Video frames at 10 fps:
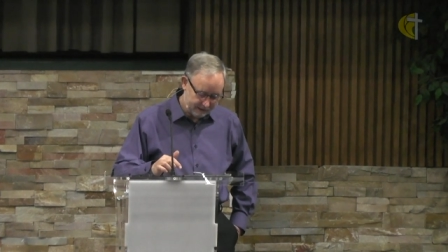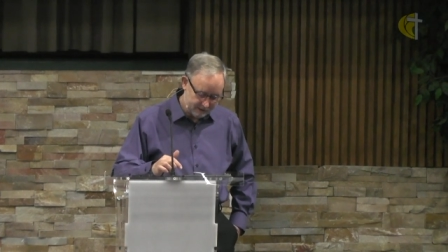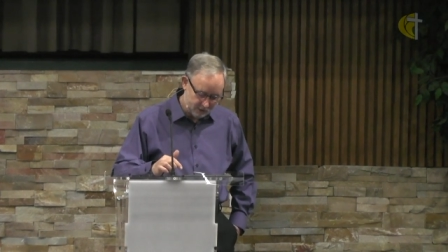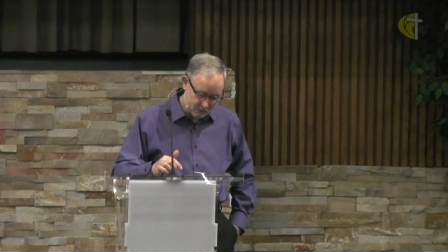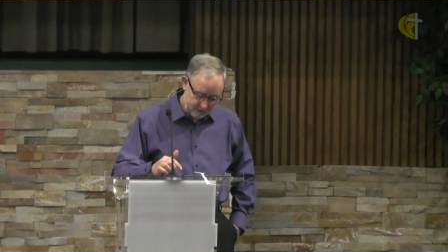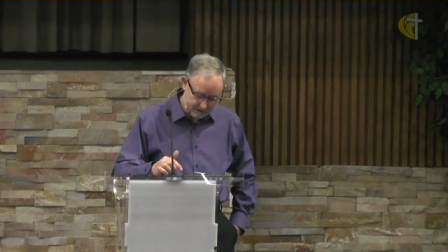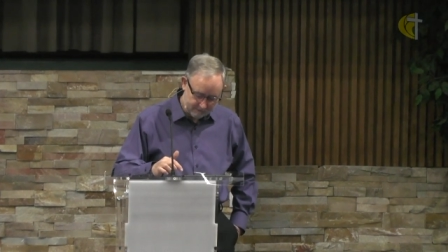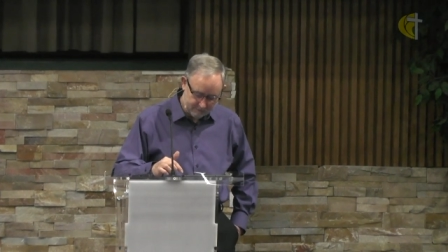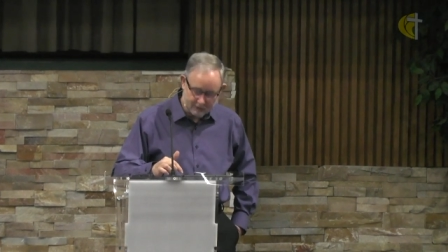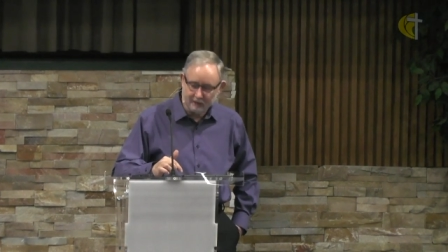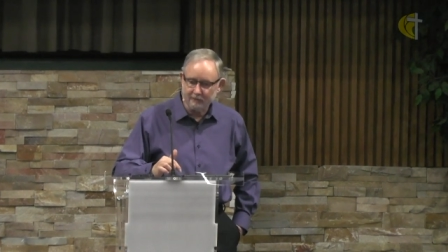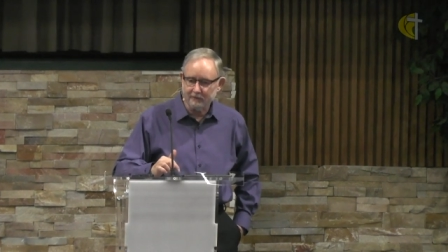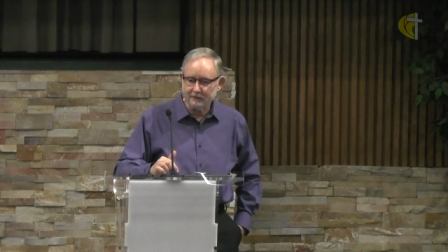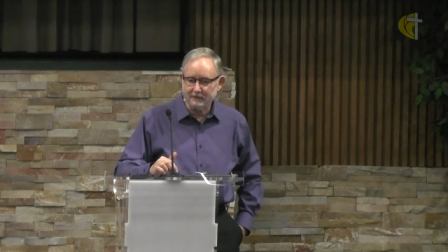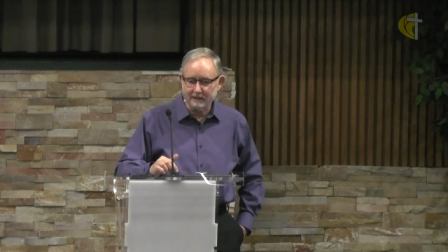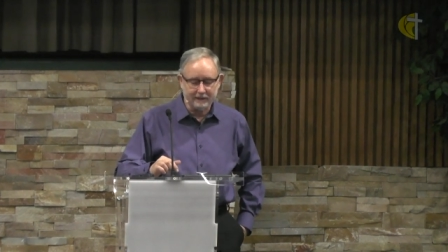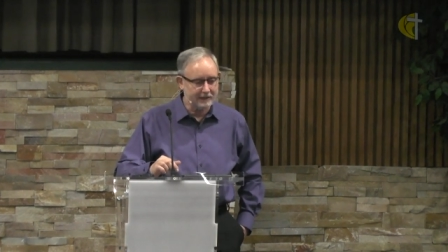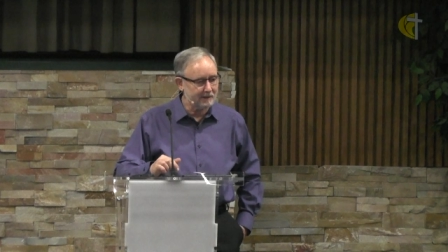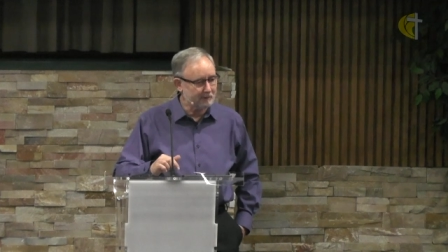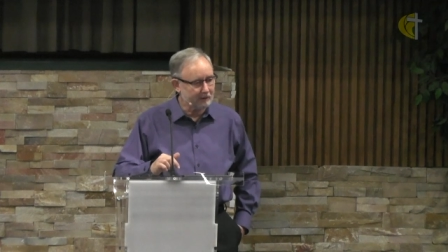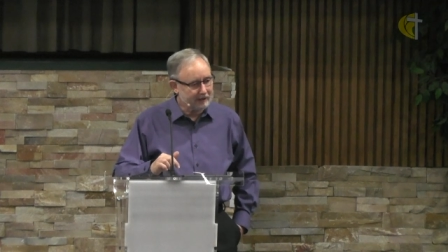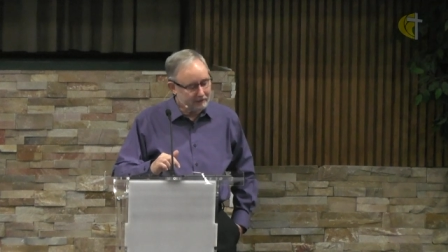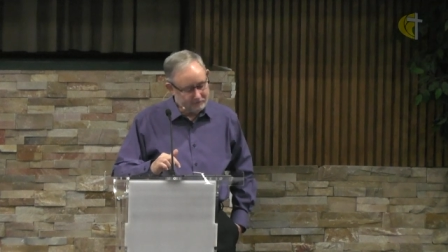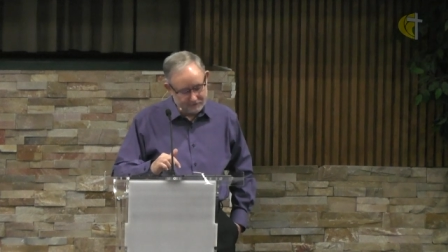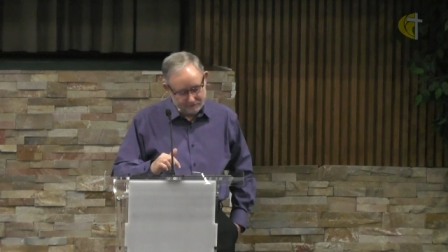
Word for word: and hoping for our 50 to come around.